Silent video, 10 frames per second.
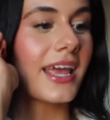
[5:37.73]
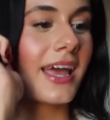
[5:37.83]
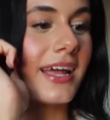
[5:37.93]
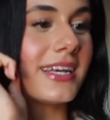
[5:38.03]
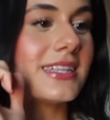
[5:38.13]

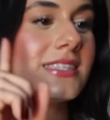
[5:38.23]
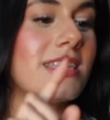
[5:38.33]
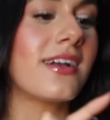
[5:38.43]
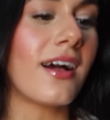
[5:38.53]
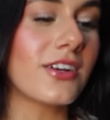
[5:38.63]
and it's
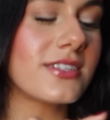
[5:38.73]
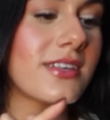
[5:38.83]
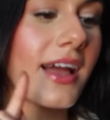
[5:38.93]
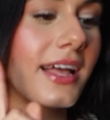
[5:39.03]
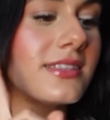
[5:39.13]
the Color
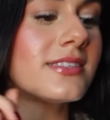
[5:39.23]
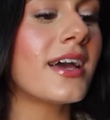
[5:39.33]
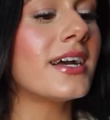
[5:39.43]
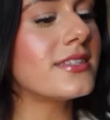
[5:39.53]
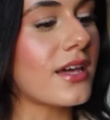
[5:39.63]
Science
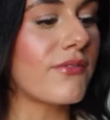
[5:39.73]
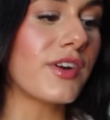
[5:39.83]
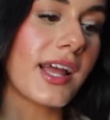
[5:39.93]
Sun